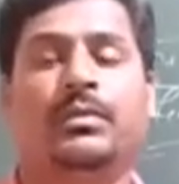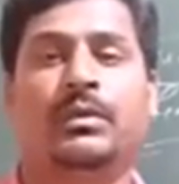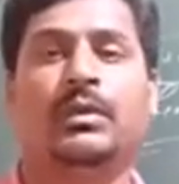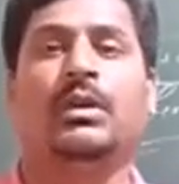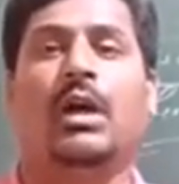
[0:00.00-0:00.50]

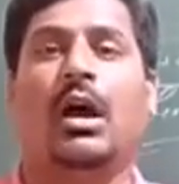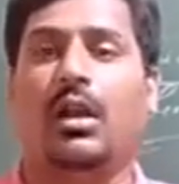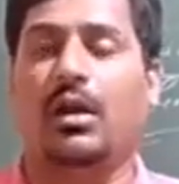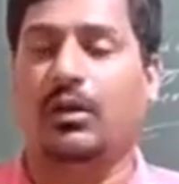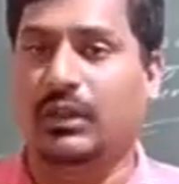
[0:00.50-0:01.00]
along
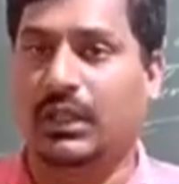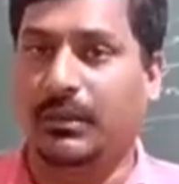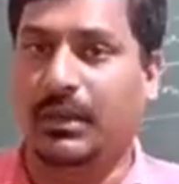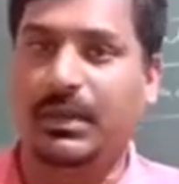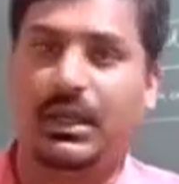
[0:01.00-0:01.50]
with
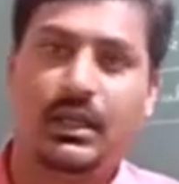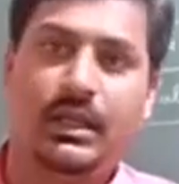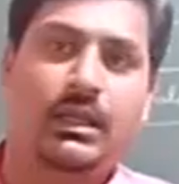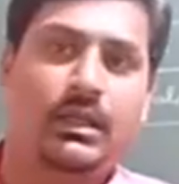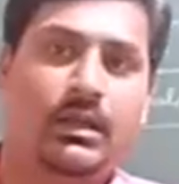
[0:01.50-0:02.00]
maybe
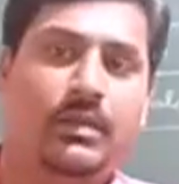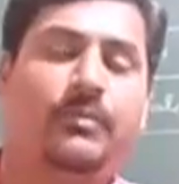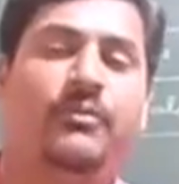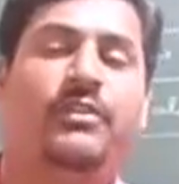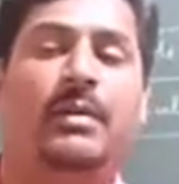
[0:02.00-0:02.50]

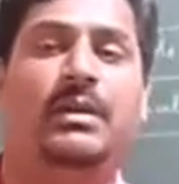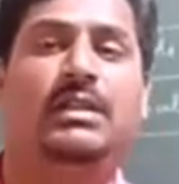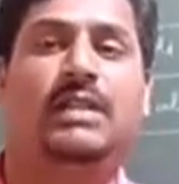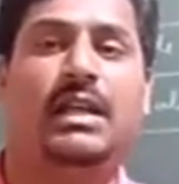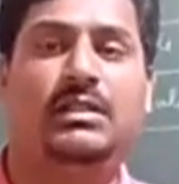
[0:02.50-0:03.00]
family
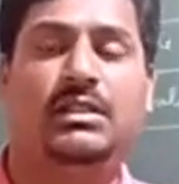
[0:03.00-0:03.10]
size,